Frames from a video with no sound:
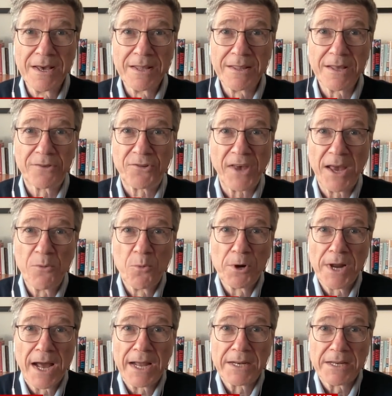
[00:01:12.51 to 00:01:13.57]
that say, we're
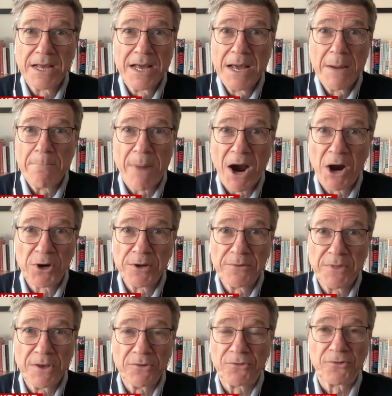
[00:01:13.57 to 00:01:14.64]
not part of
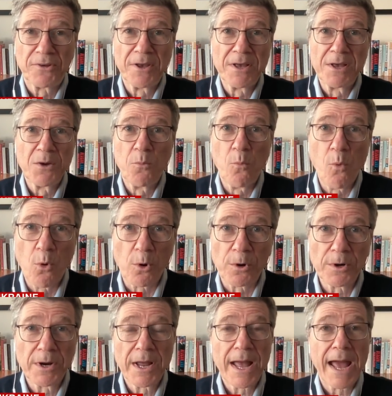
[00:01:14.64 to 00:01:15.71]
this
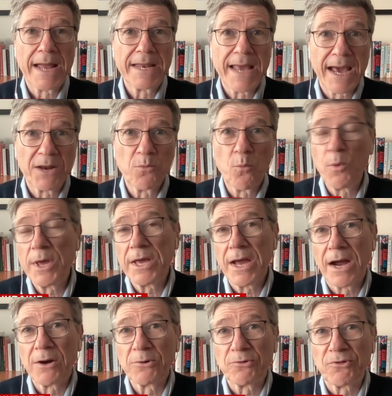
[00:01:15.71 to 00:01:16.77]
war, and yet we
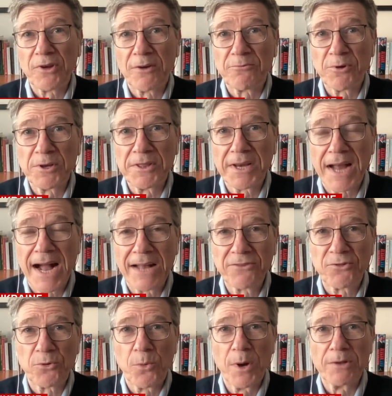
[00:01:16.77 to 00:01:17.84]
are suffering the
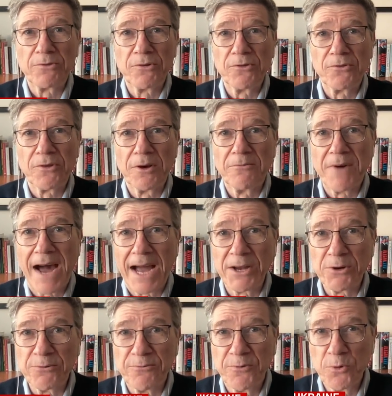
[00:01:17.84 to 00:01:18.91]
consequences of
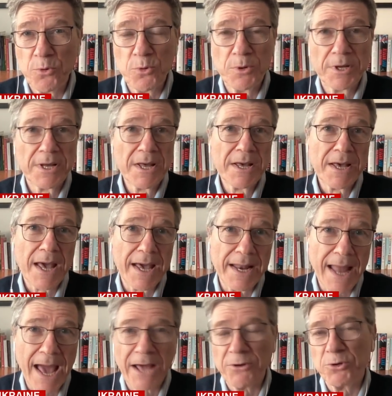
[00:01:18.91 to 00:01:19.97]
higher food
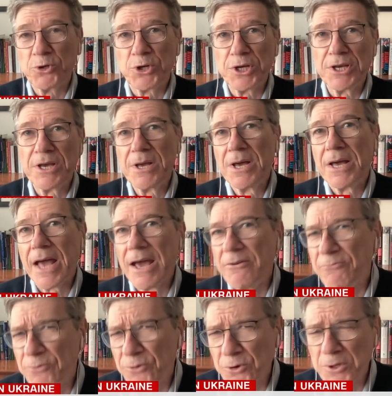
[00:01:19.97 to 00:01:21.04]
and energy
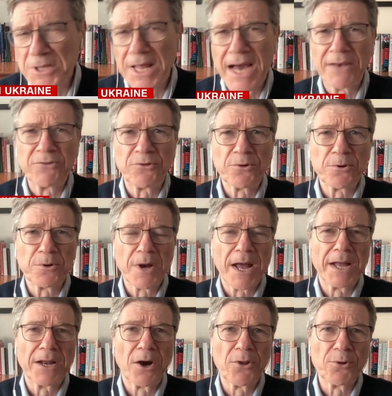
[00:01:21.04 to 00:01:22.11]
and fertilizer
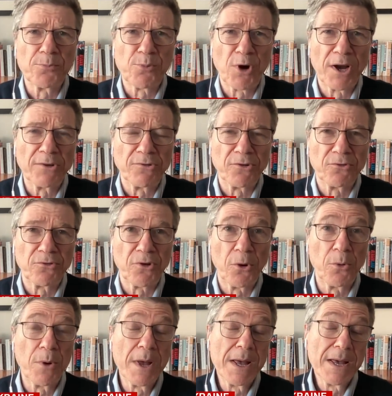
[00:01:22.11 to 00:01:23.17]
and other prices.
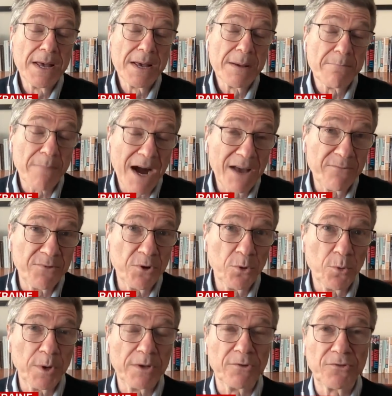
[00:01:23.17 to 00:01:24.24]
So my
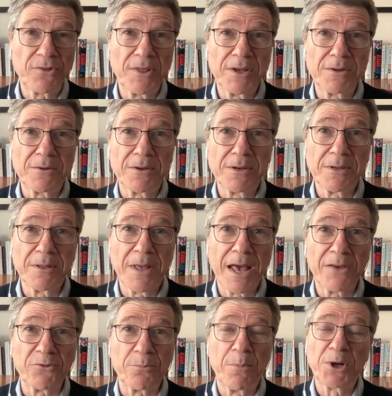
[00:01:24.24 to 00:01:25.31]
view is that uh,
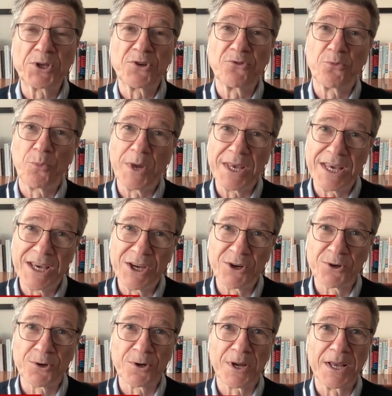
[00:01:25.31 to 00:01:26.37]
as much as we
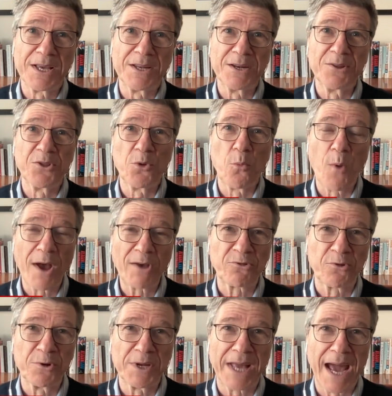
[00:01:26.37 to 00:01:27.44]
hear in the
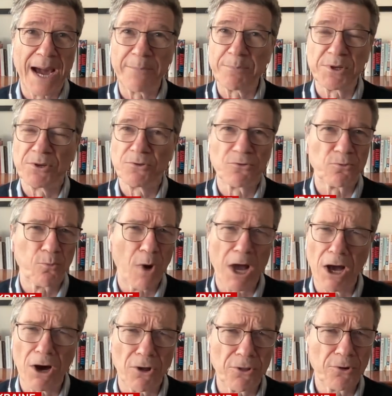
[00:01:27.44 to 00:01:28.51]
Western capitals,
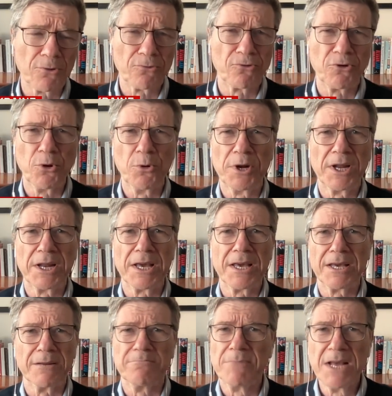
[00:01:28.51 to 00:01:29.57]
well, there's unity
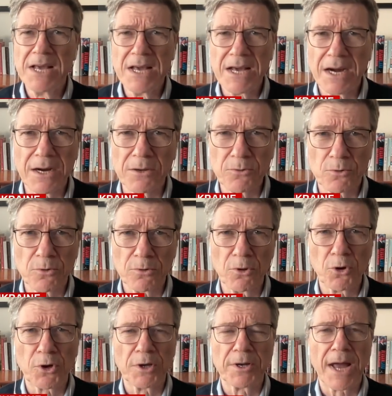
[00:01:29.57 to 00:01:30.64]
and uh,
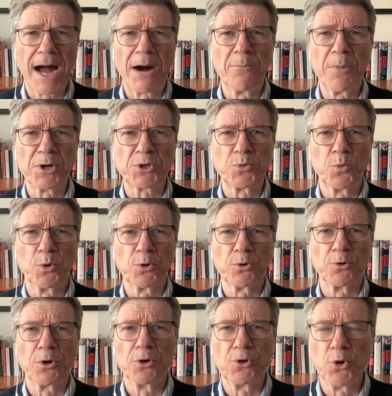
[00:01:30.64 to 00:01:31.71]
look at how much
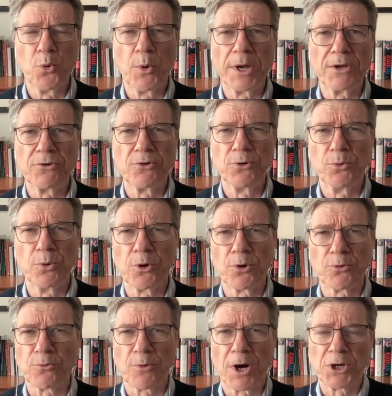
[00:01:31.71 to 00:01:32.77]
we're doing to hurt
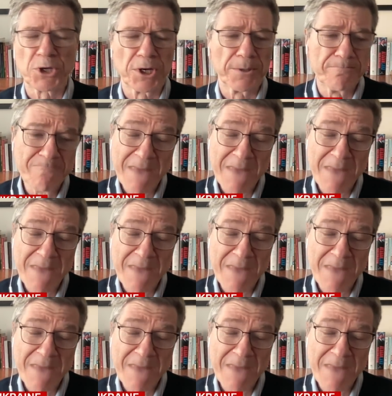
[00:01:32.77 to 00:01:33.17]
Russia,